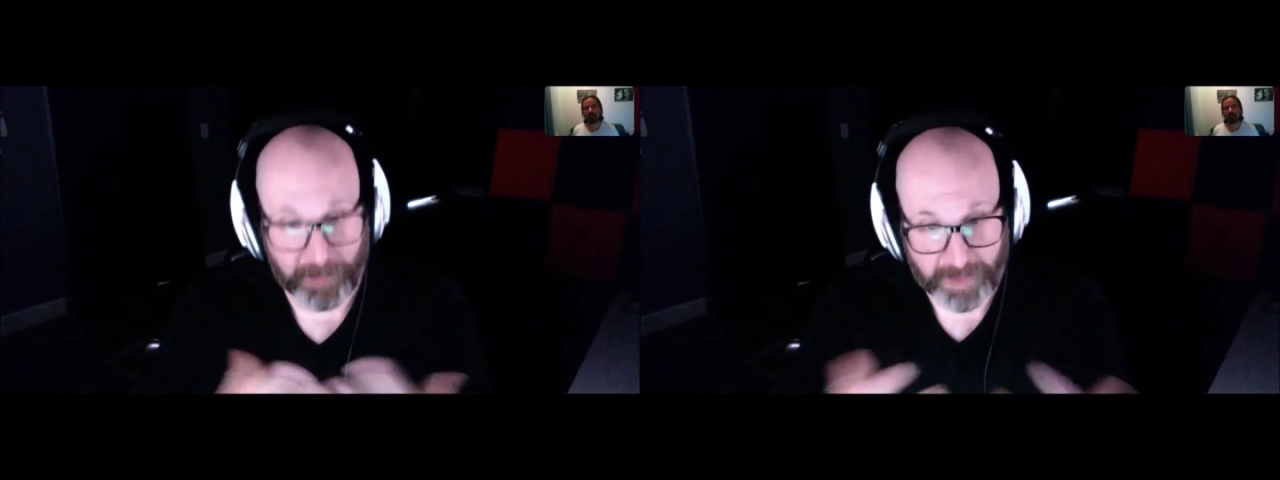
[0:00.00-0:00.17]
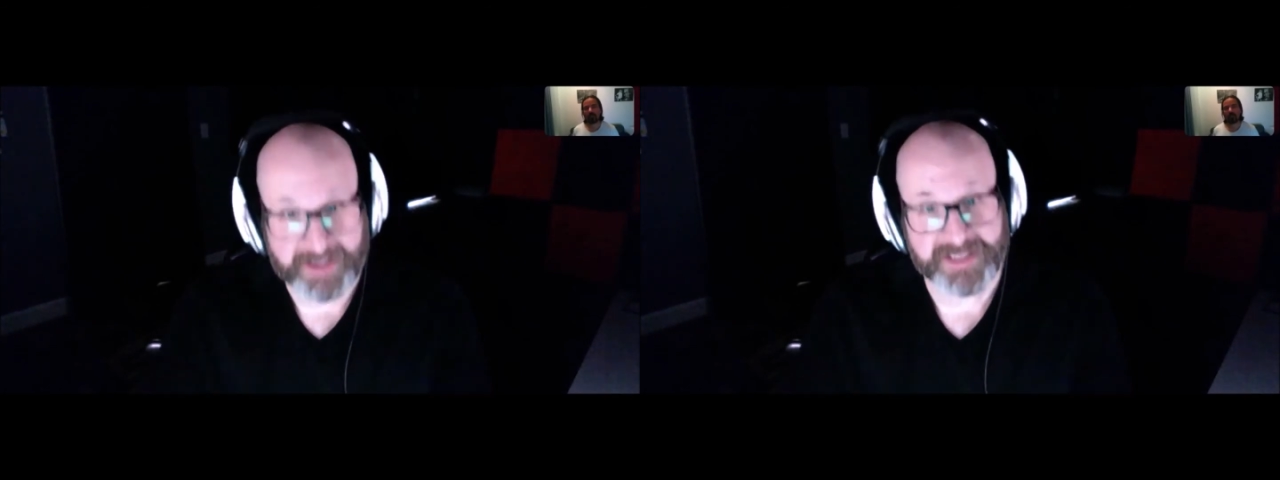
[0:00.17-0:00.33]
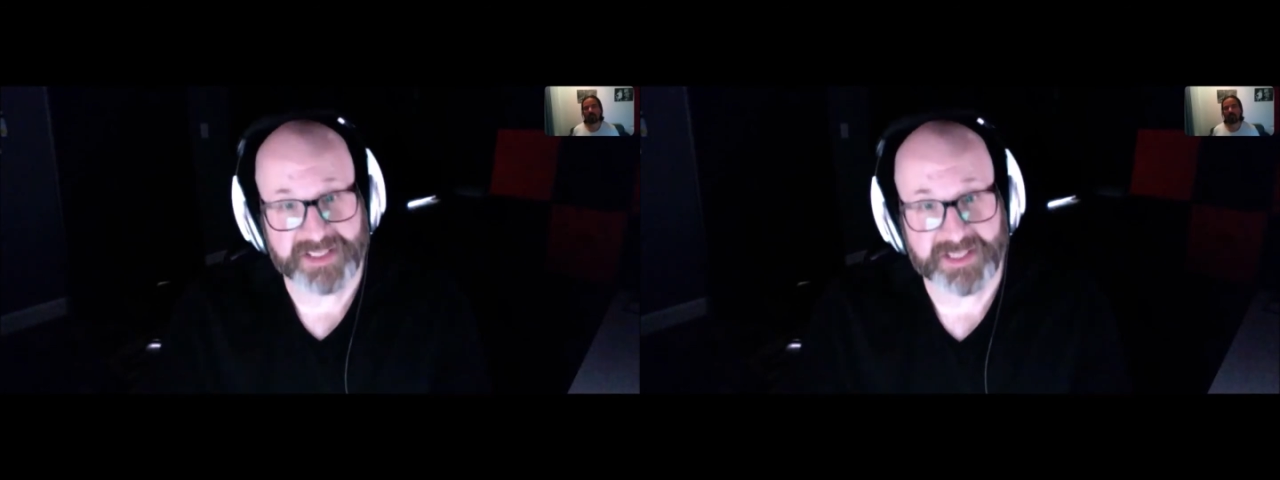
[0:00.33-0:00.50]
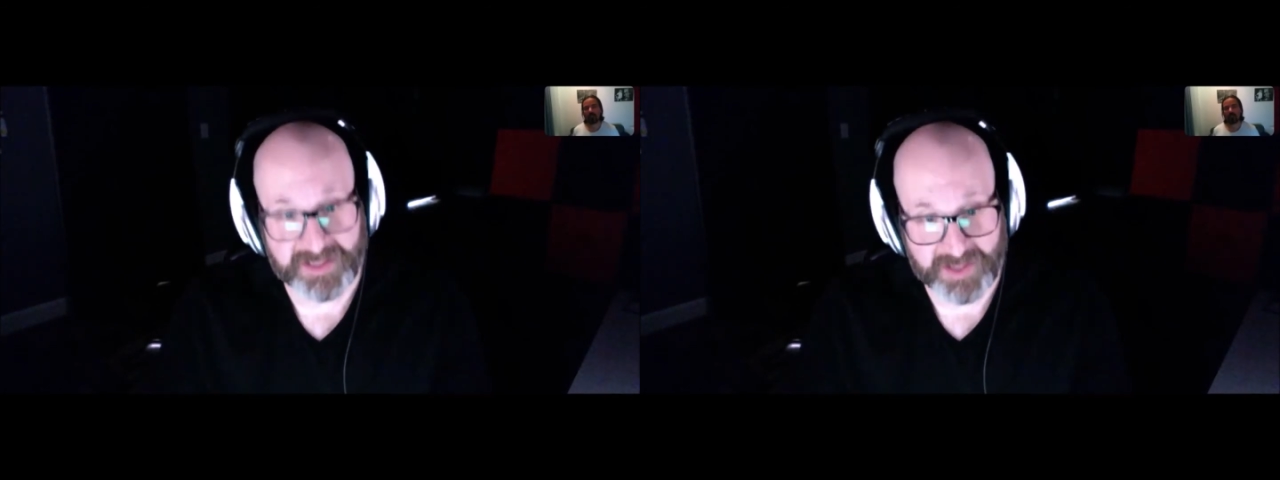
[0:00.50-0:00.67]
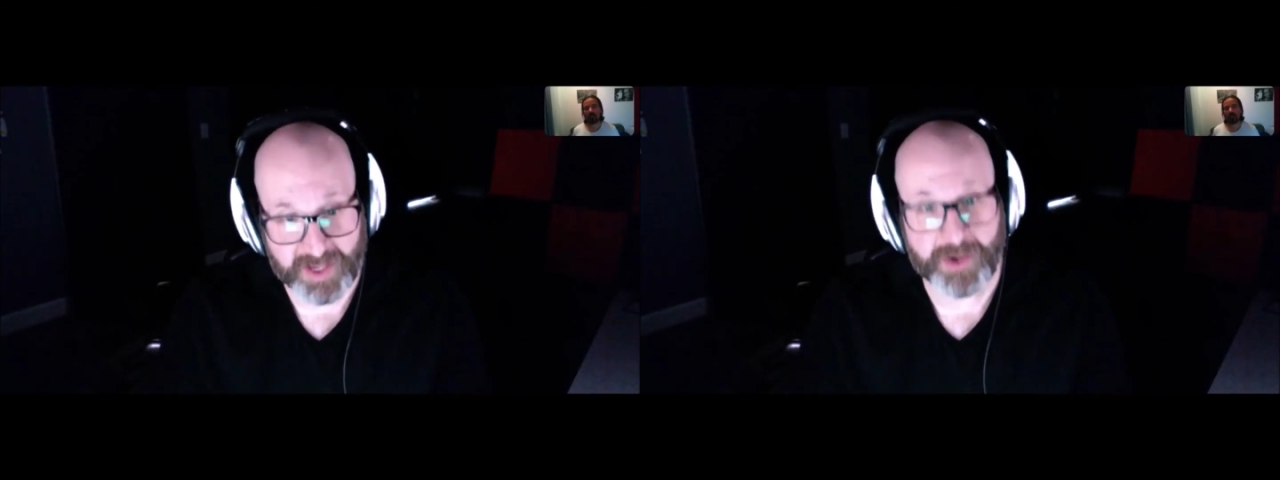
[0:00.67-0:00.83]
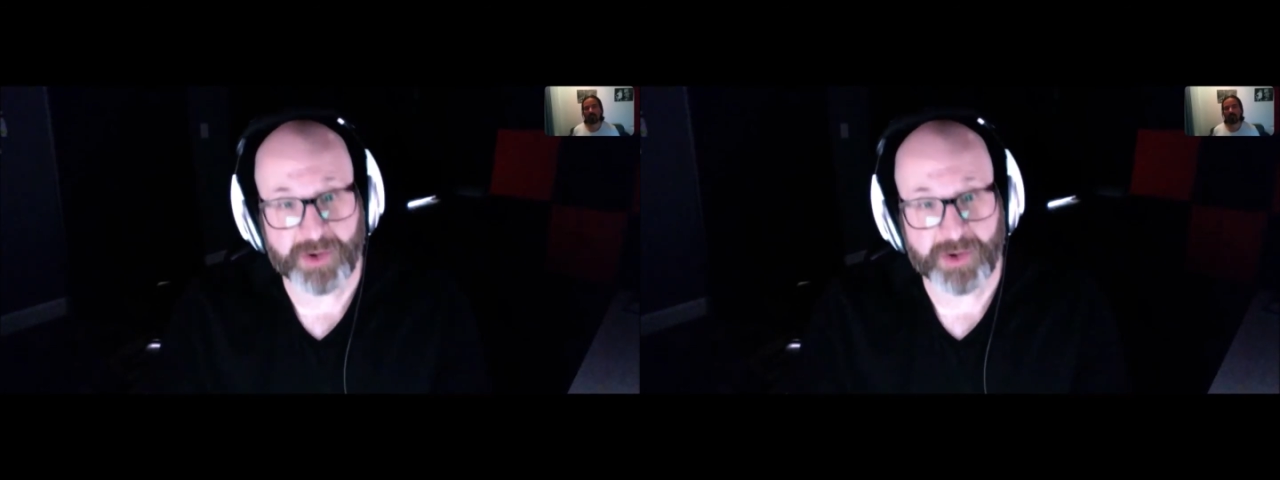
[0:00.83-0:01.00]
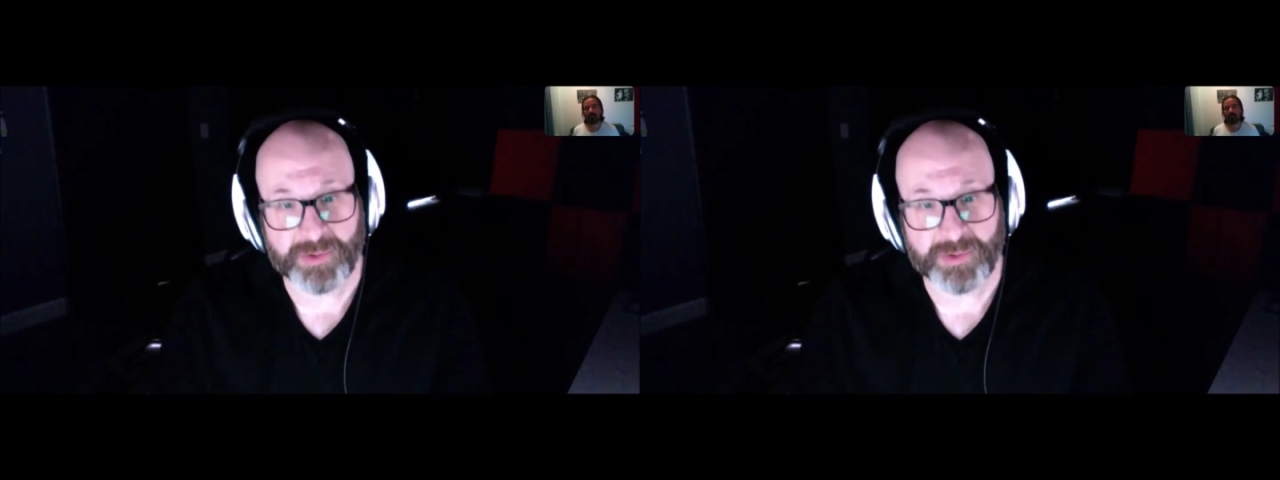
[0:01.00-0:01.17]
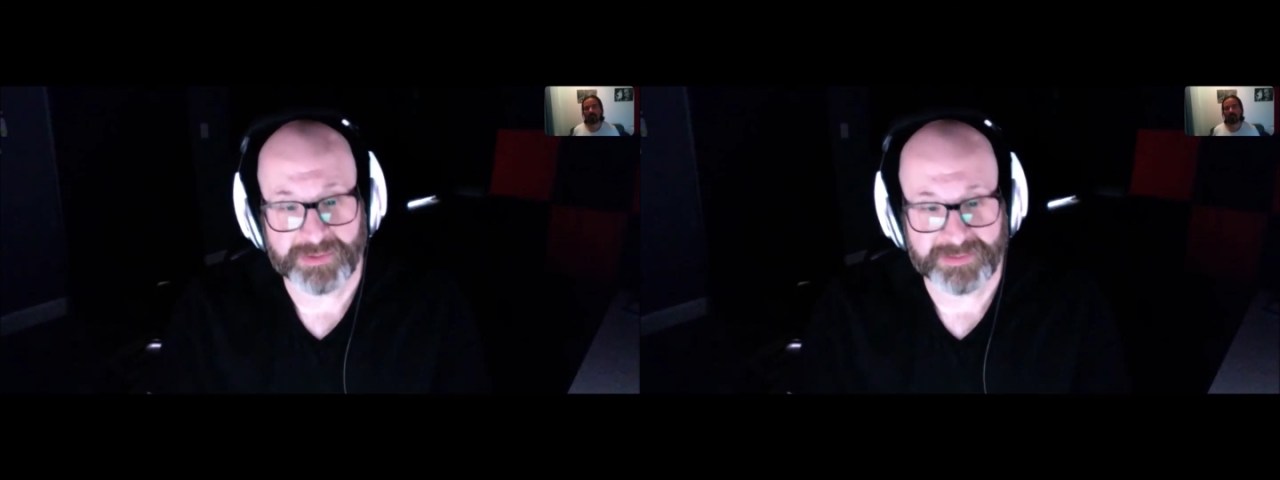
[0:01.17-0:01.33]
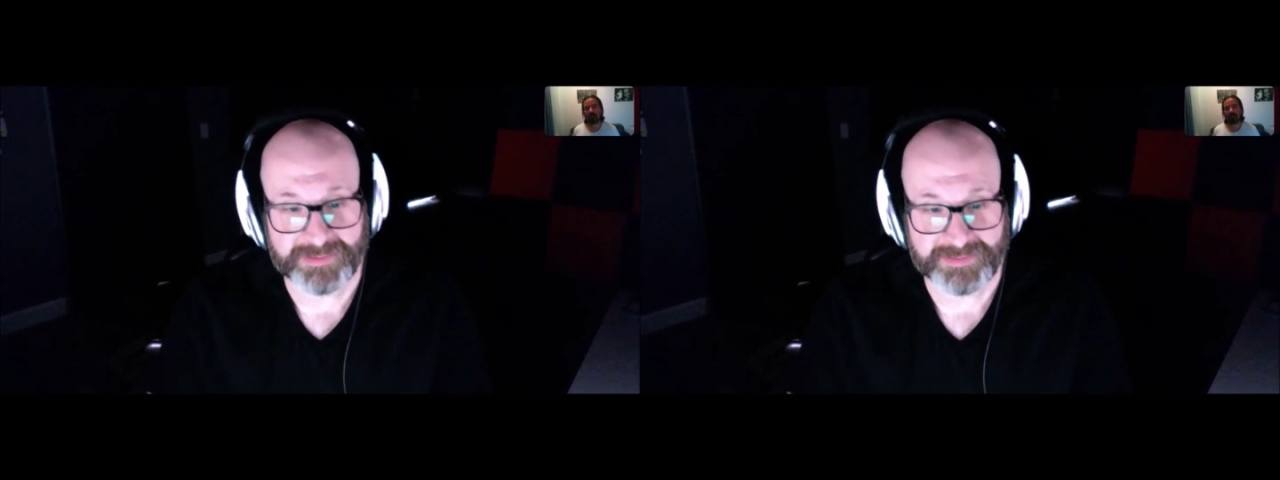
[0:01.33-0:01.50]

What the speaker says: want to know